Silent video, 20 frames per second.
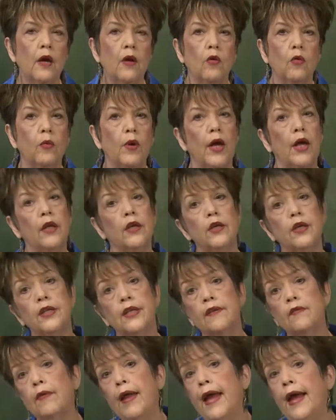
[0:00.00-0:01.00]
Well, you
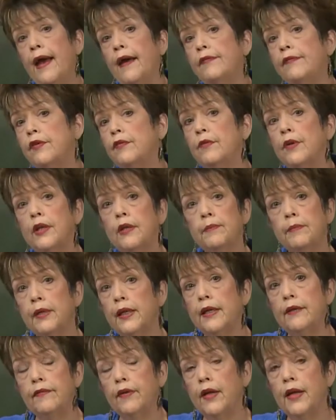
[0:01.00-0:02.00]
didn't have to really
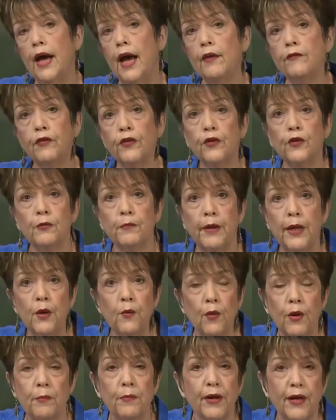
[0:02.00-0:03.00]
believe in God for there to be
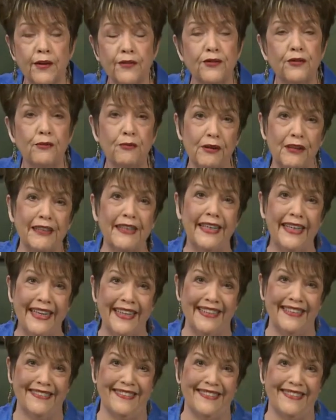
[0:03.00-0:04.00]
one, because there really
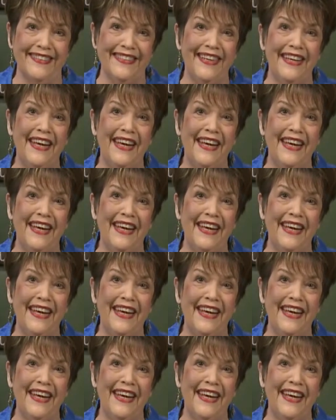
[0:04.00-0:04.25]
is.